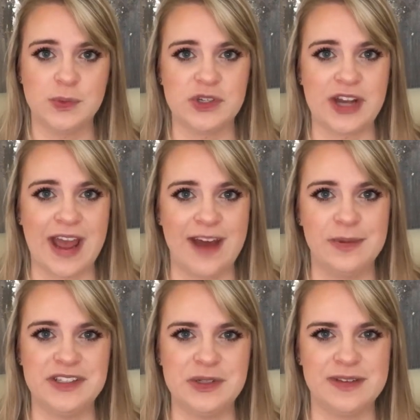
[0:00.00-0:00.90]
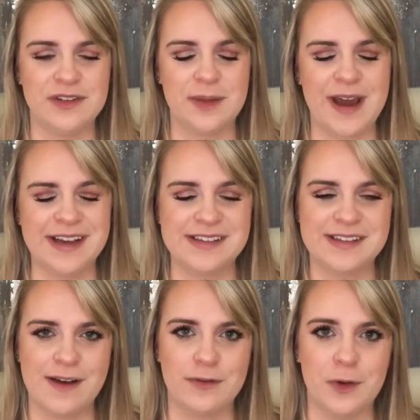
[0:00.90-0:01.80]
which I have been doing for the past
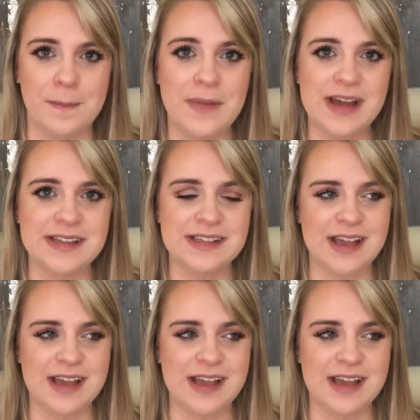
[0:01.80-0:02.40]
several months,